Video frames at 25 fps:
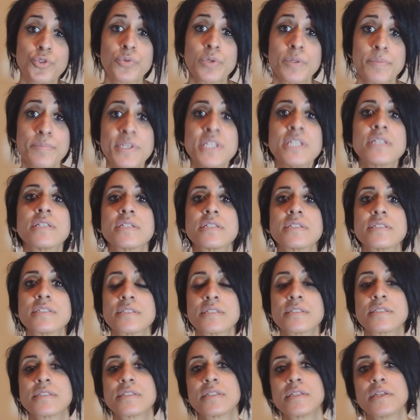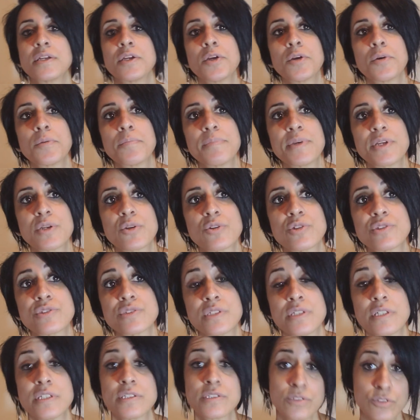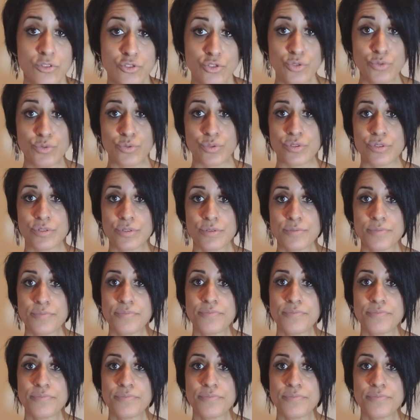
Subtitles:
repeat it because it's the truth.